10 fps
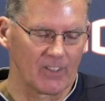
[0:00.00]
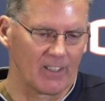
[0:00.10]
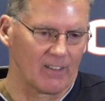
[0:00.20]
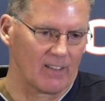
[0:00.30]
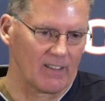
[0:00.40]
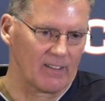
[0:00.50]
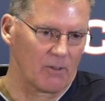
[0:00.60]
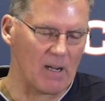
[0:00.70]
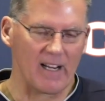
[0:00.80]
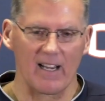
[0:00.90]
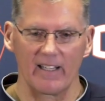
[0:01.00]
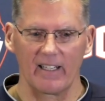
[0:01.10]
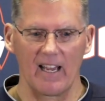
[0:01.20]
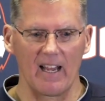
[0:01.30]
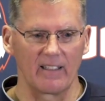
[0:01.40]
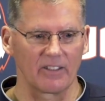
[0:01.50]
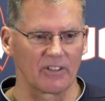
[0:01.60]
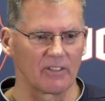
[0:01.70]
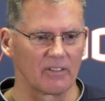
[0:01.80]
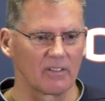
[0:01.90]
they're my kind of
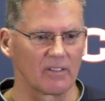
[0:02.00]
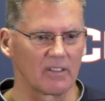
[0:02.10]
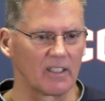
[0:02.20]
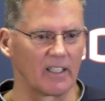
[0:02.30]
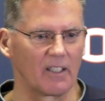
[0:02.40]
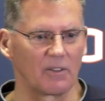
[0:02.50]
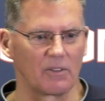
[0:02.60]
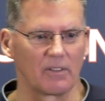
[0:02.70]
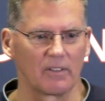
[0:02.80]
guys. They